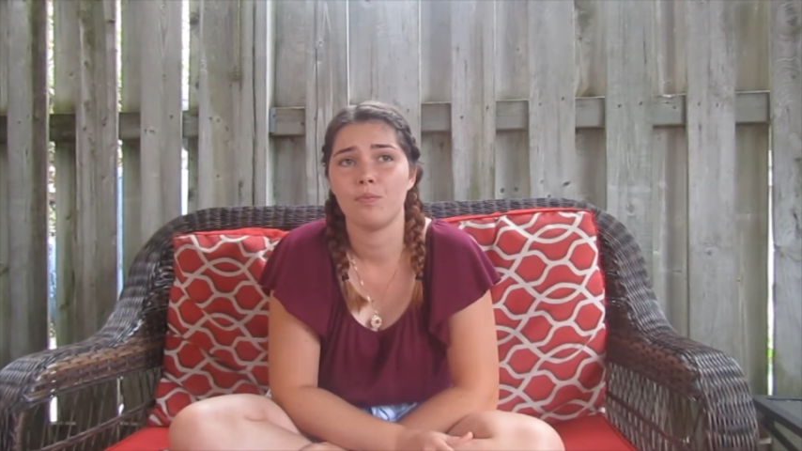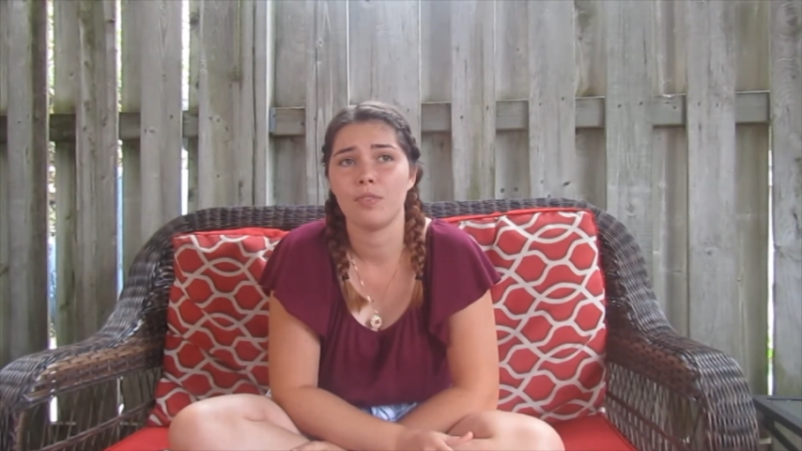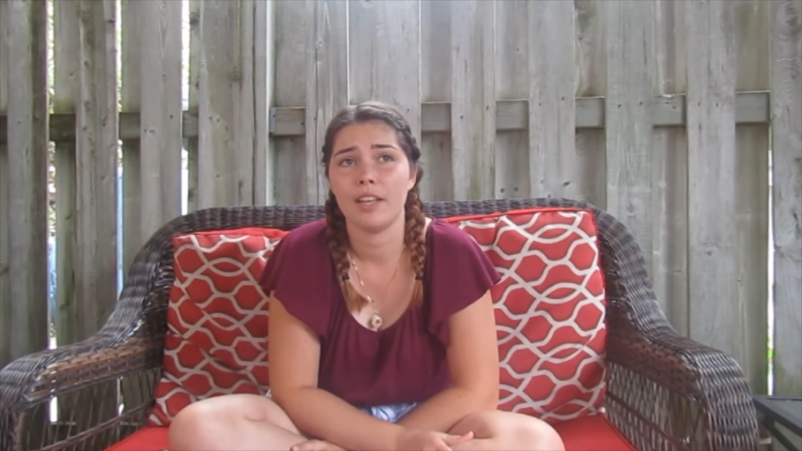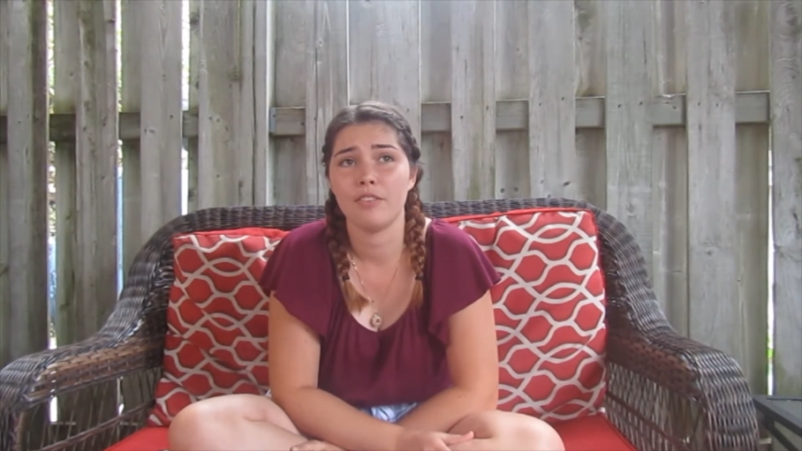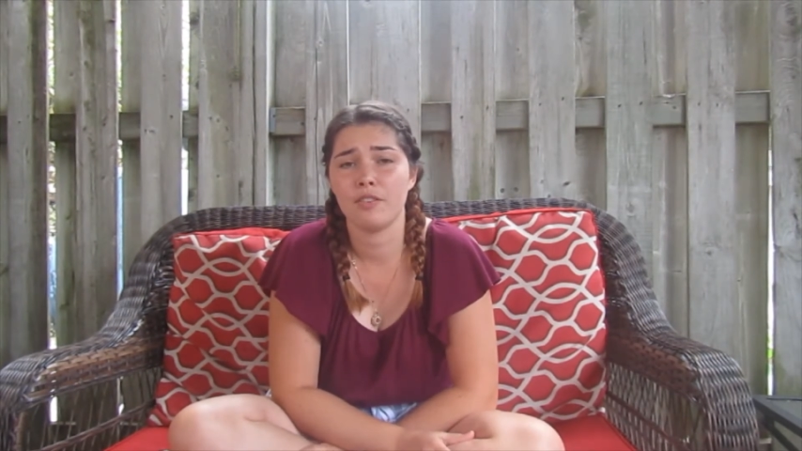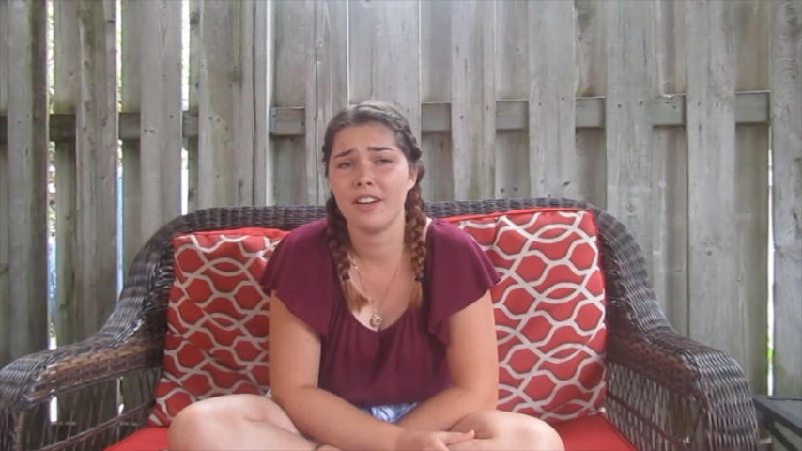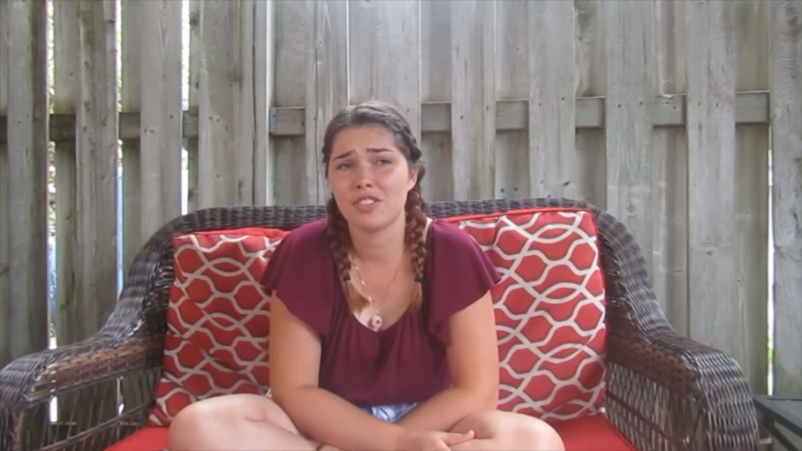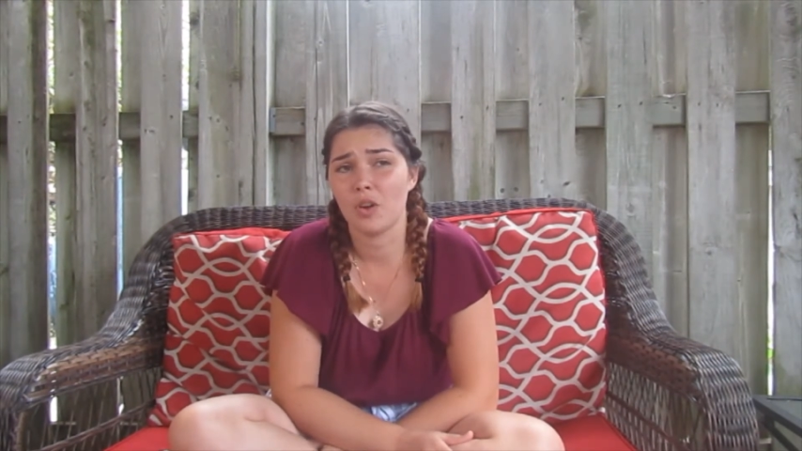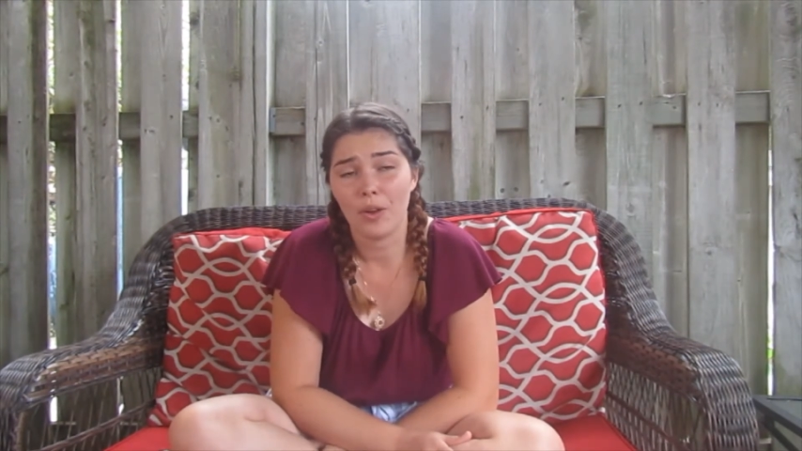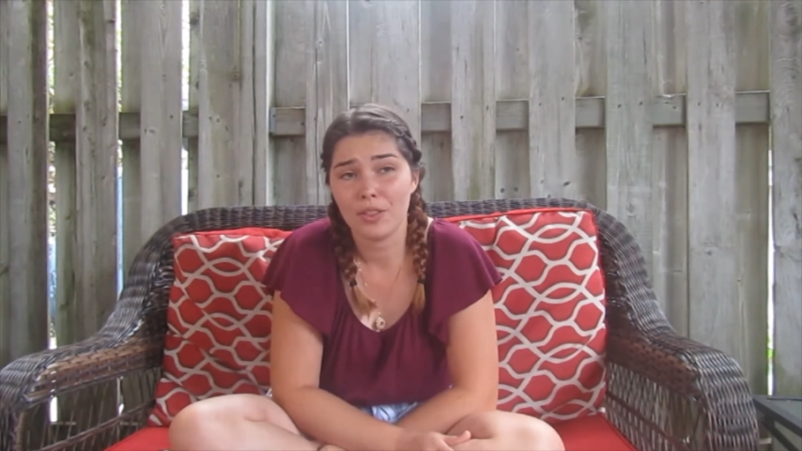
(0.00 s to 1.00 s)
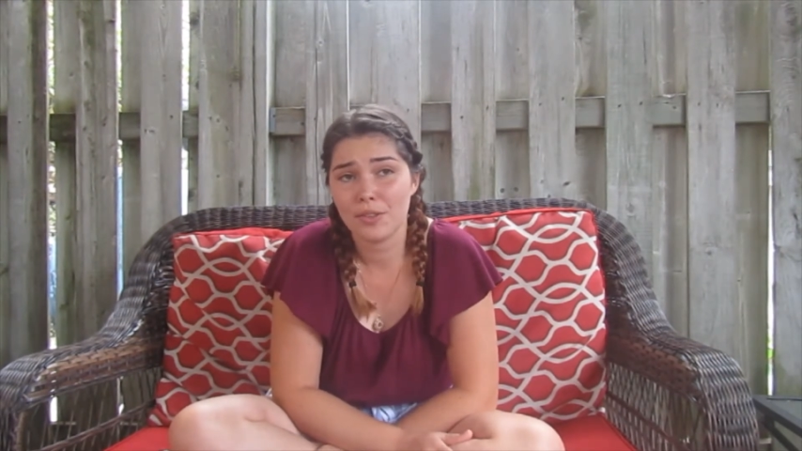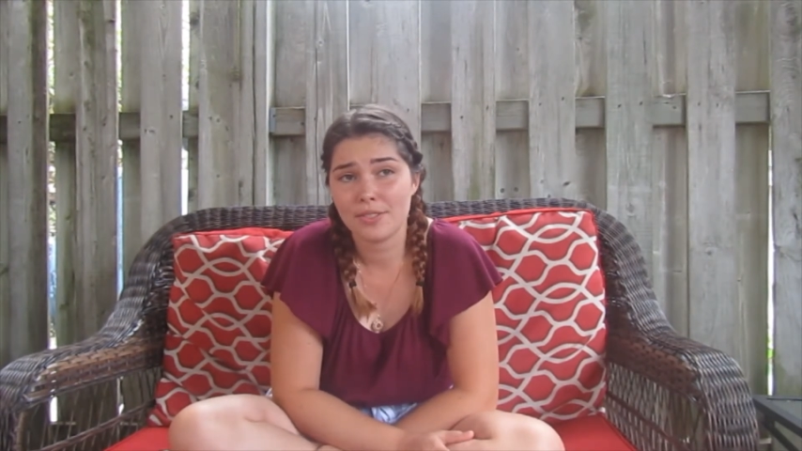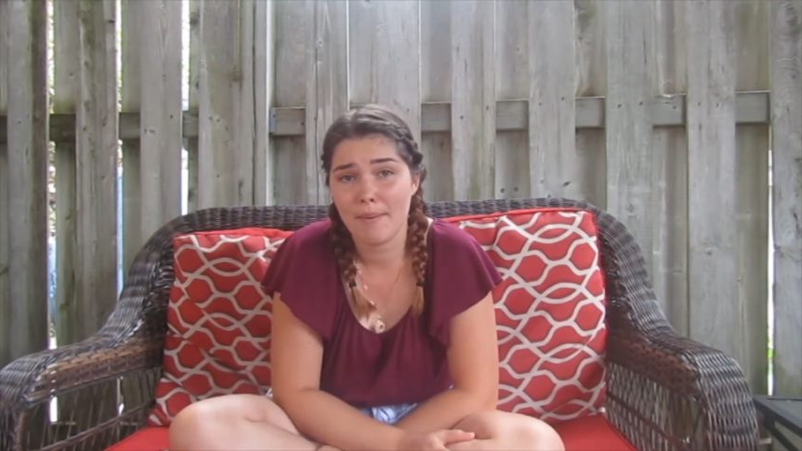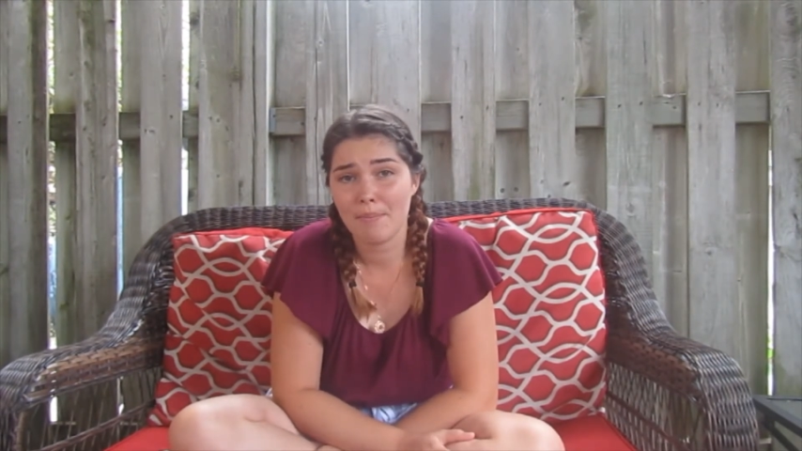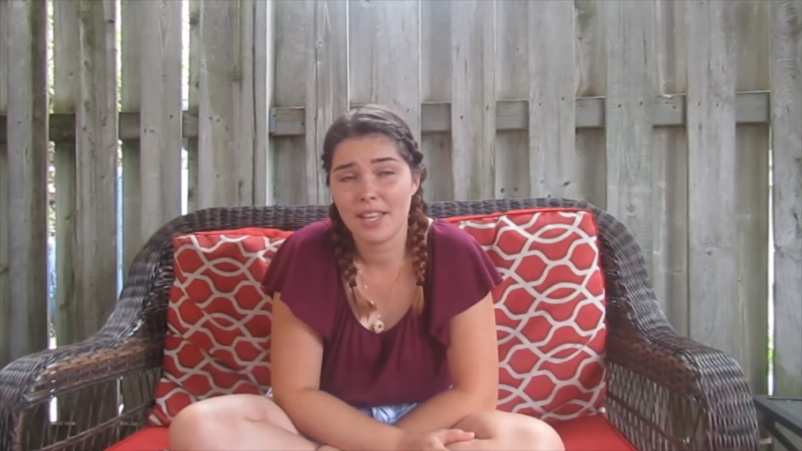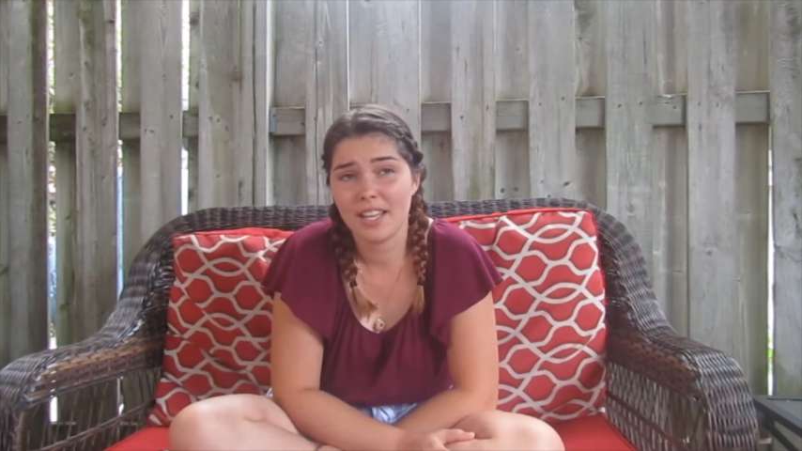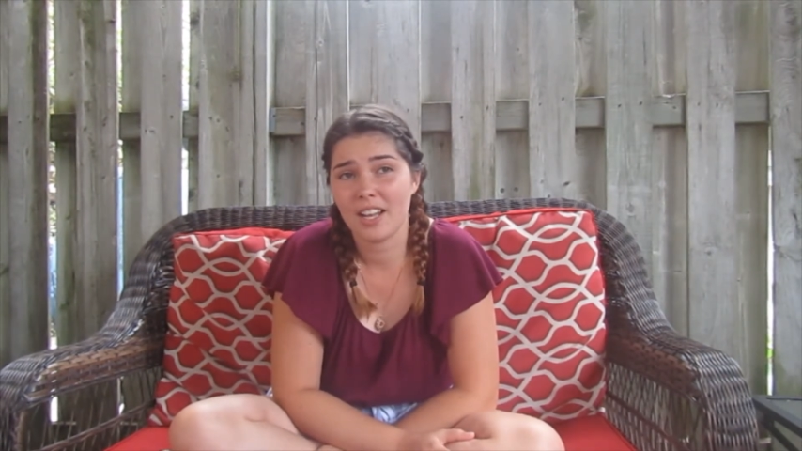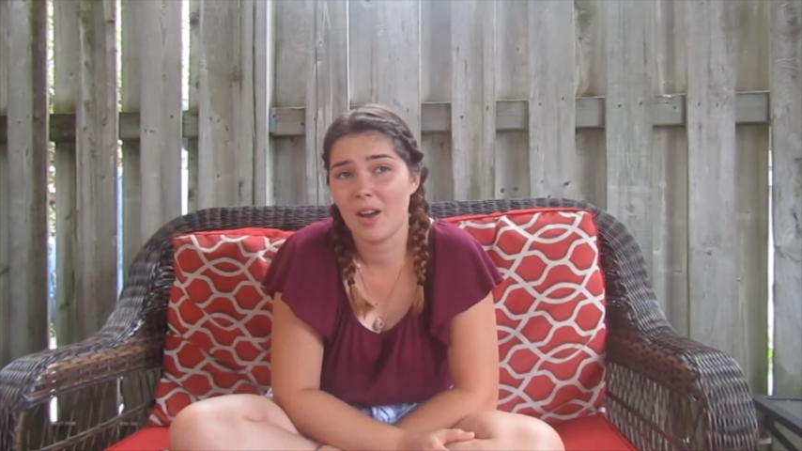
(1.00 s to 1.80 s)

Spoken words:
If your friend's going through something,